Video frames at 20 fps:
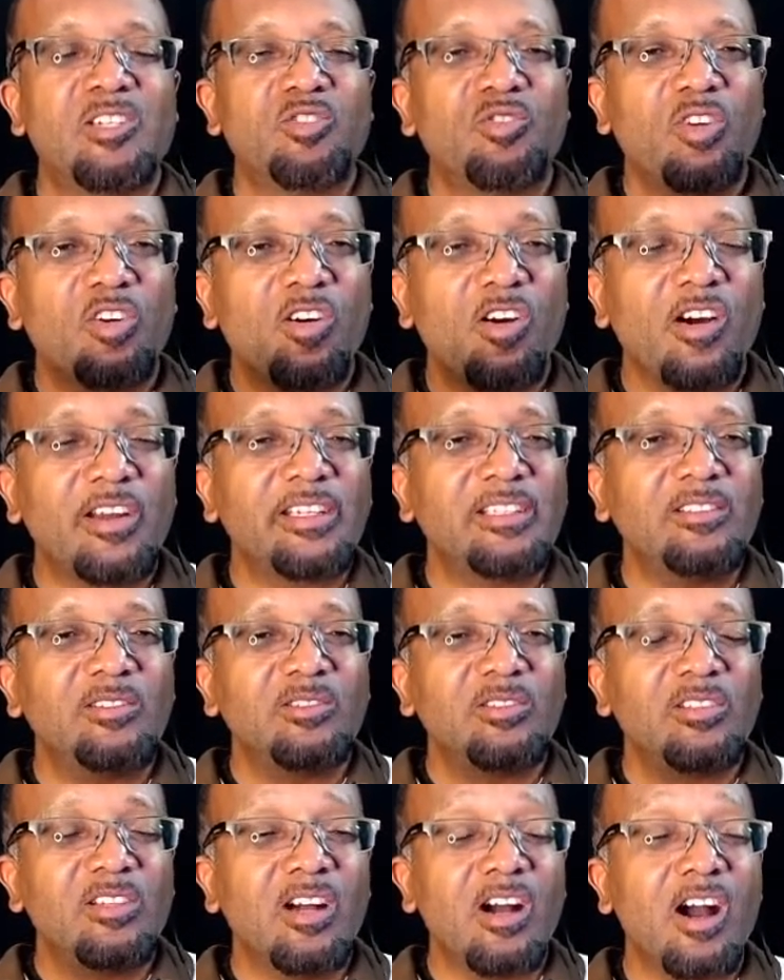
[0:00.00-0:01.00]
So, according
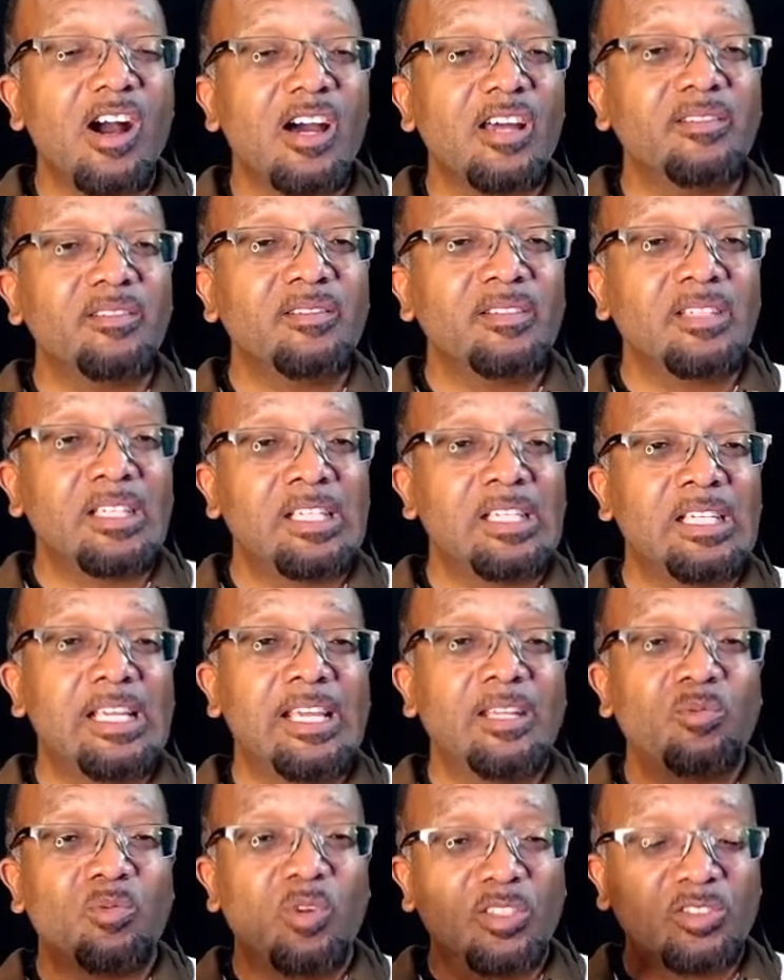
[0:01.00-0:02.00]
to God,
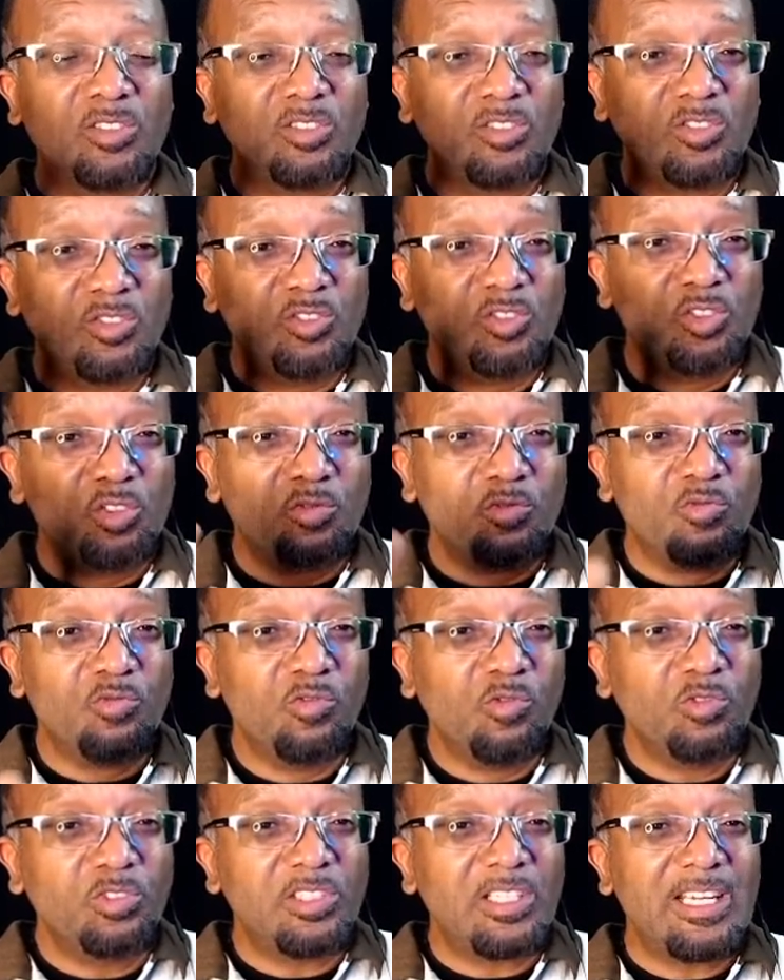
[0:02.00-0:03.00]
it was
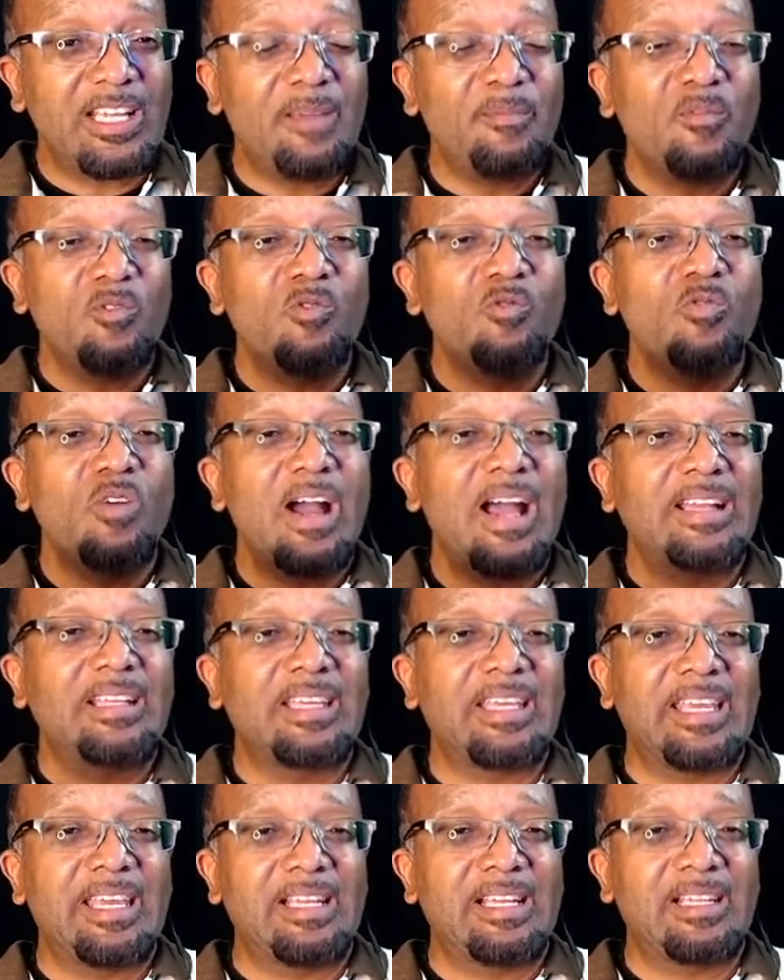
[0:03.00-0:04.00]
Jerusalem who
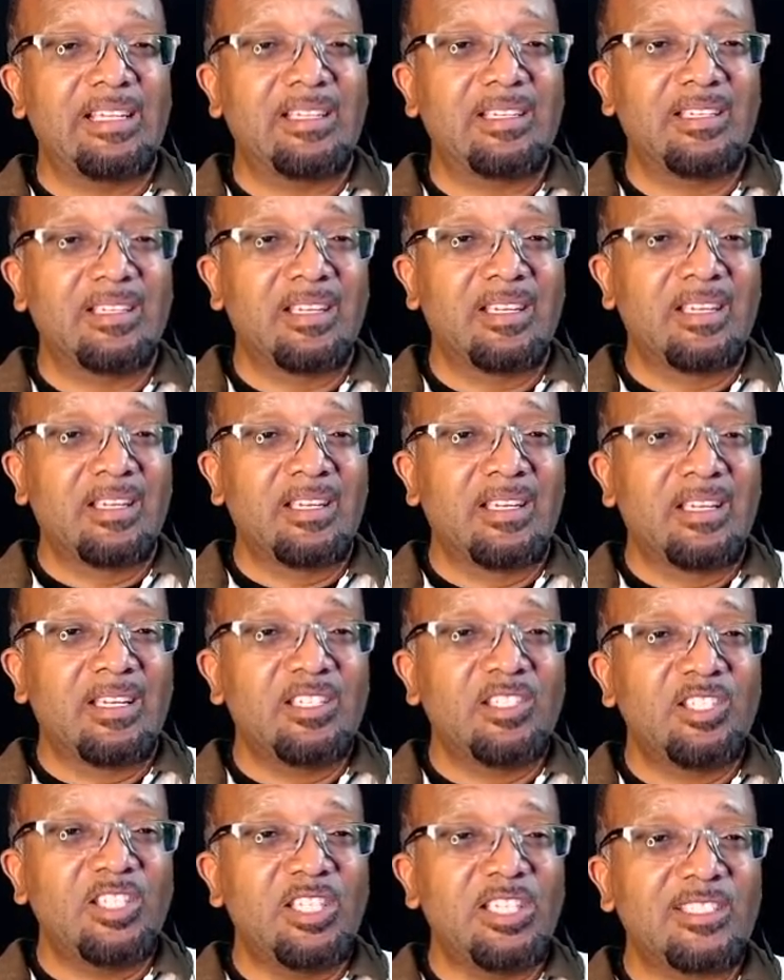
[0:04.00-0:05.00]
had killed
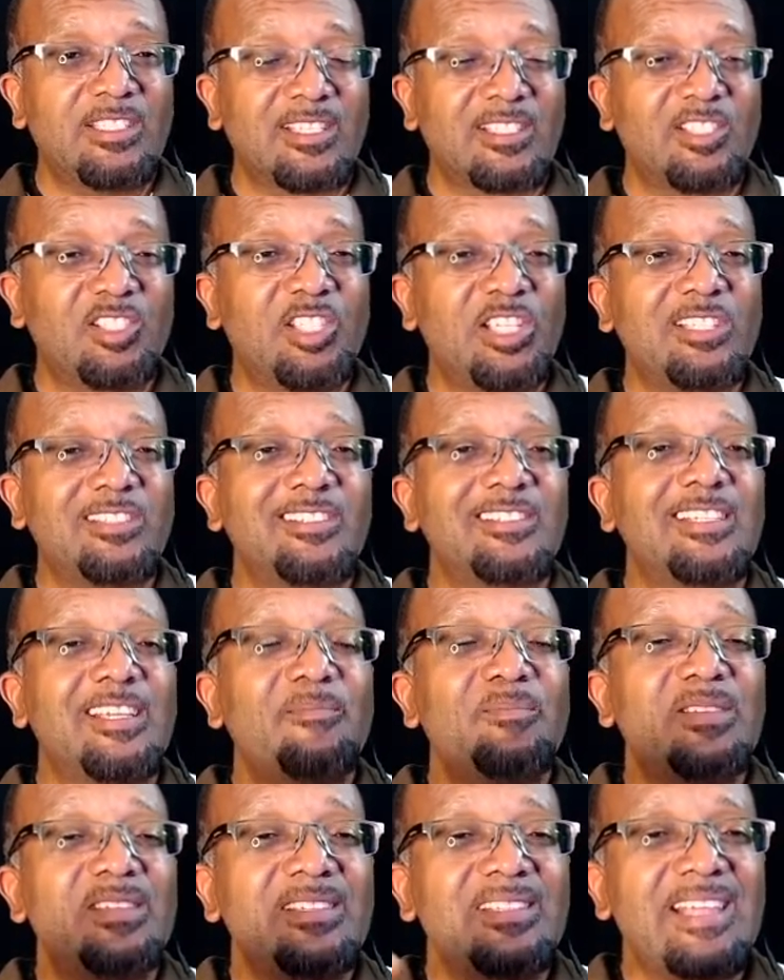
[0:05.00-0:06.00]
Jesus.
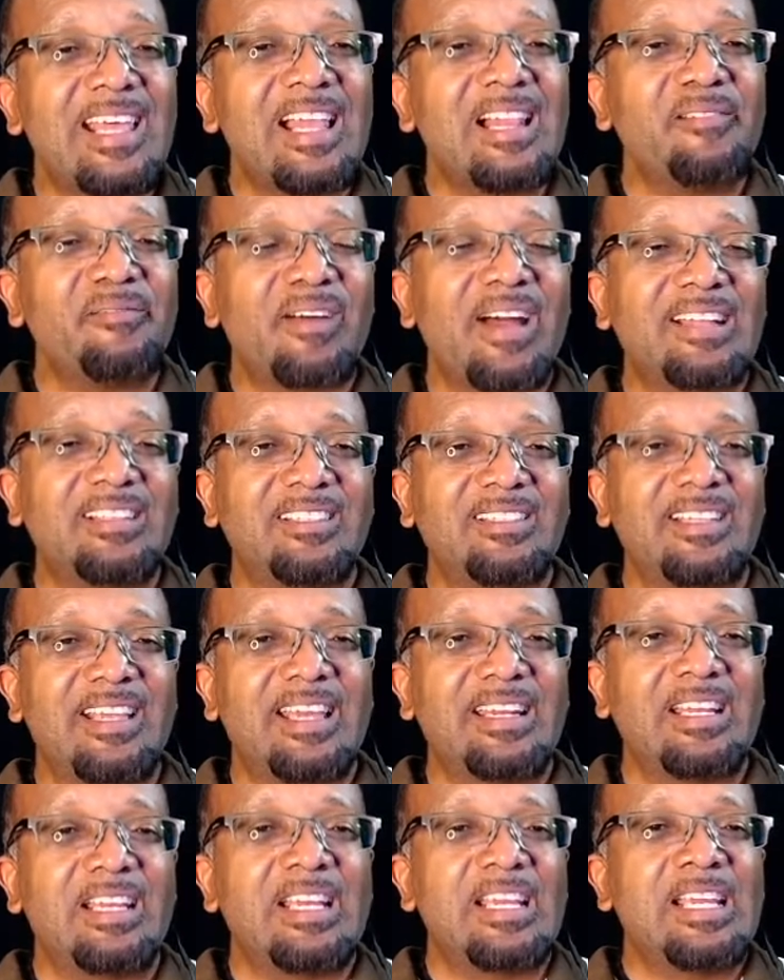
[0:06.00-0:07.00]
Jesus himself had
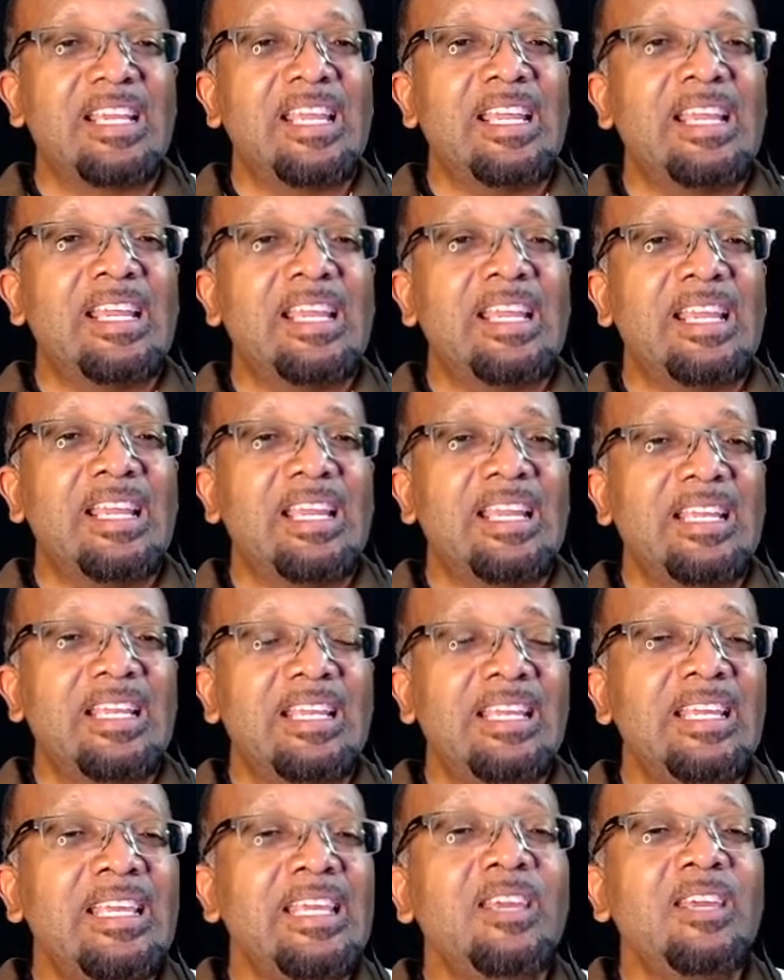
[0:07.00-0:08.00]
said,
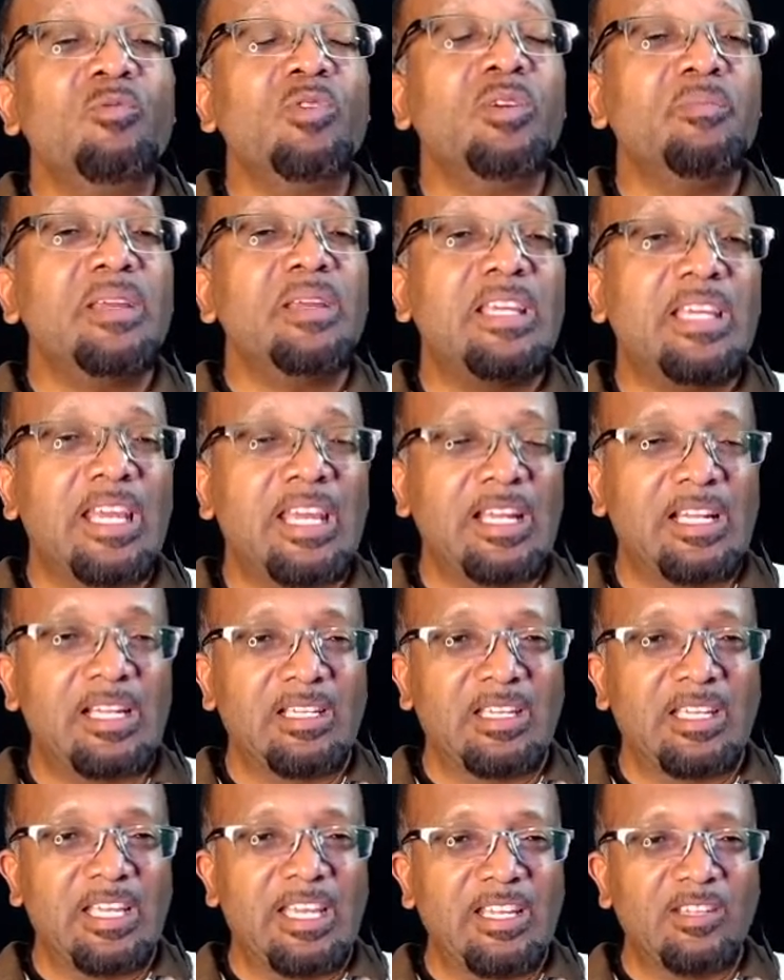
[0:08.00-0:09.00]
he would be
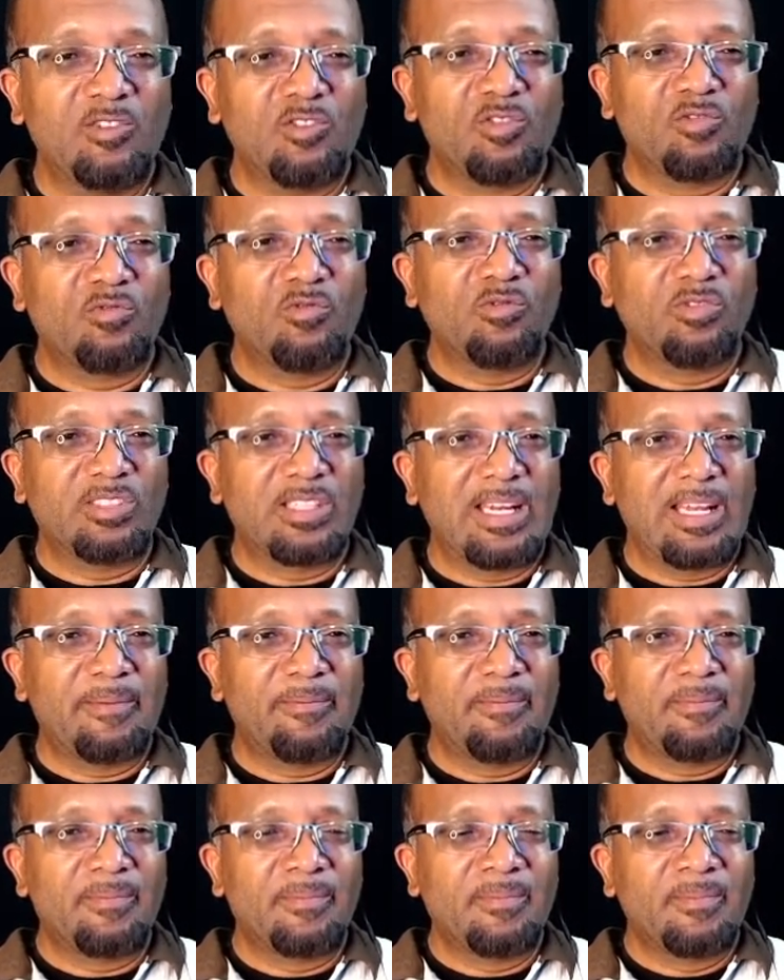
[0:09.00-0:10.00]
killed in
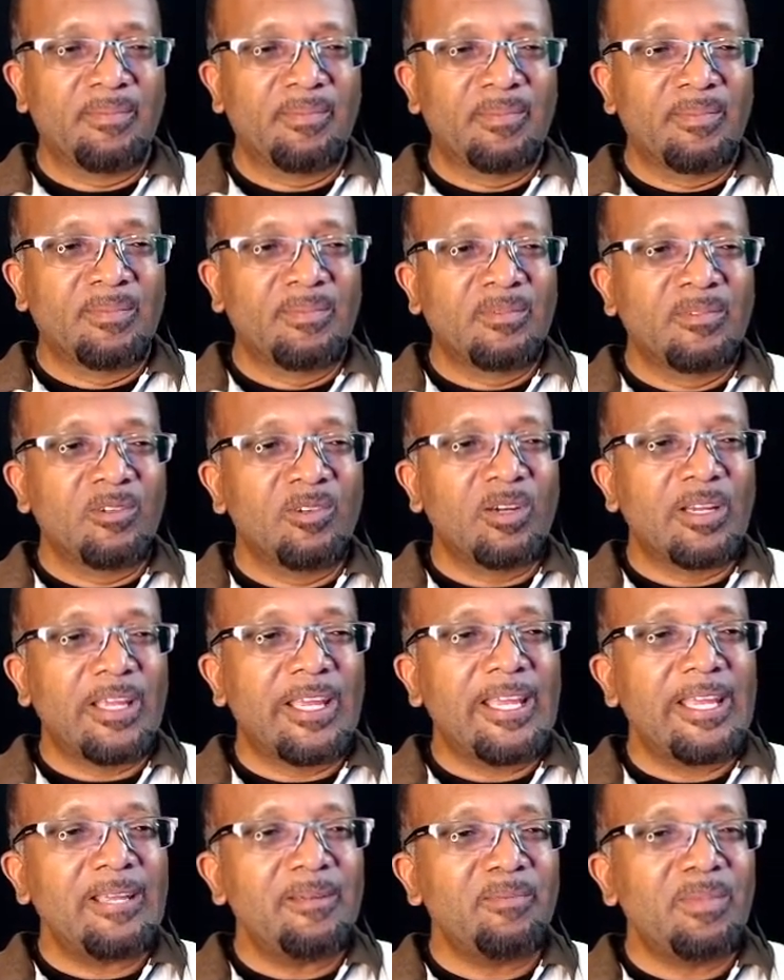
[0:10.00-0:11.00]
Jerusalem,
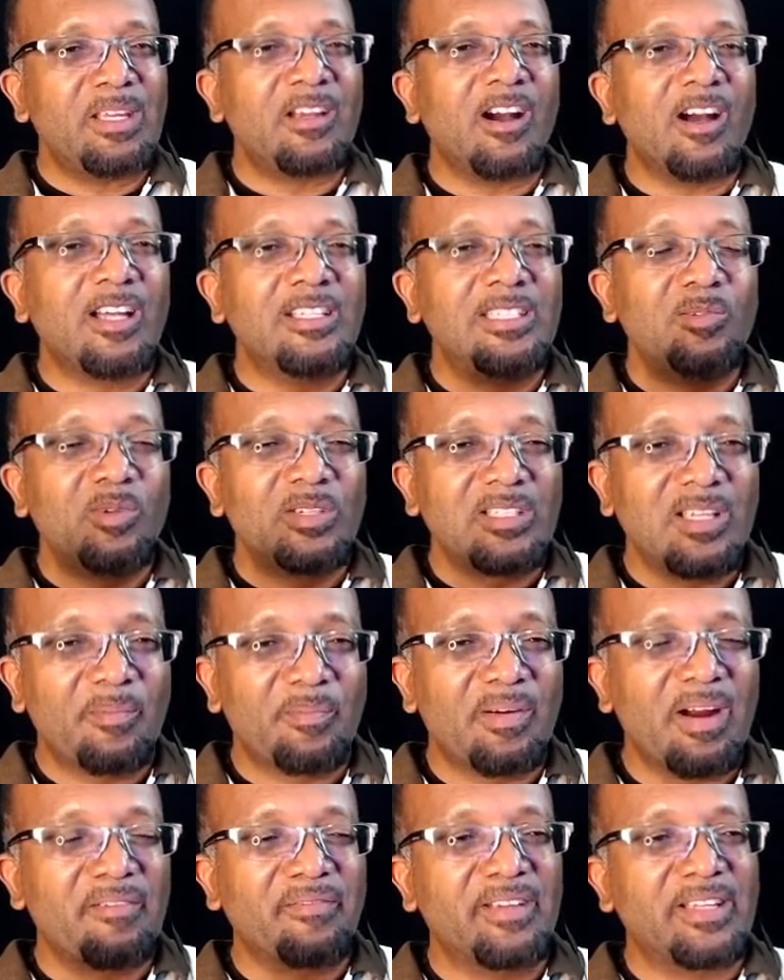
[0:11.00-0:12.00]
okay, because he was
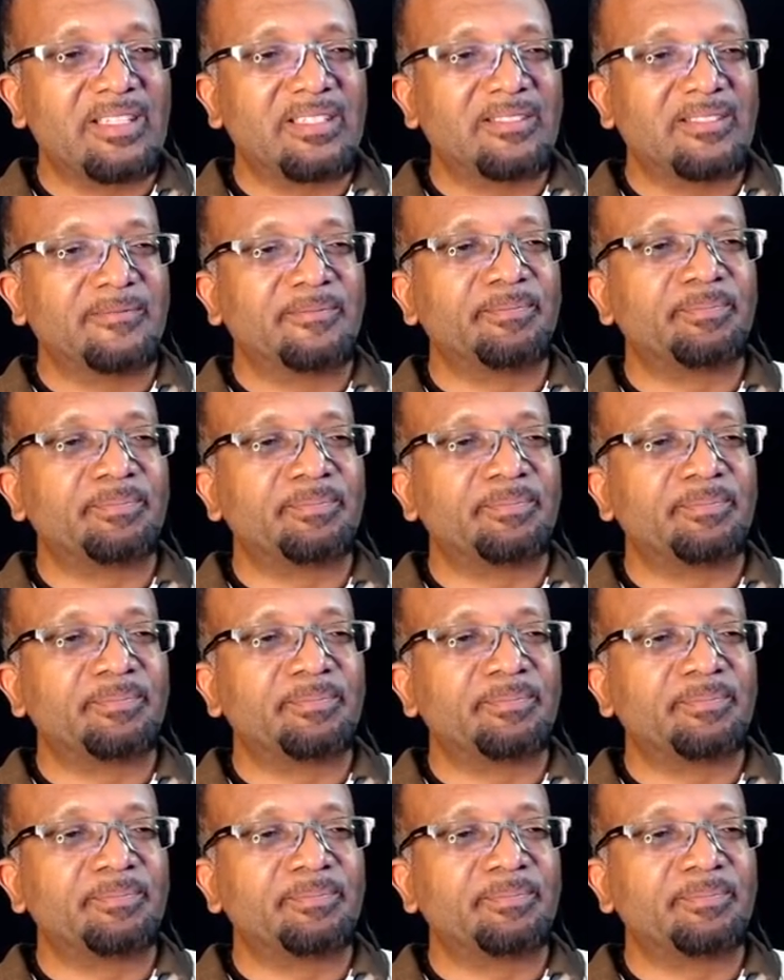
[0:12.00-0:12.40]
a prophet.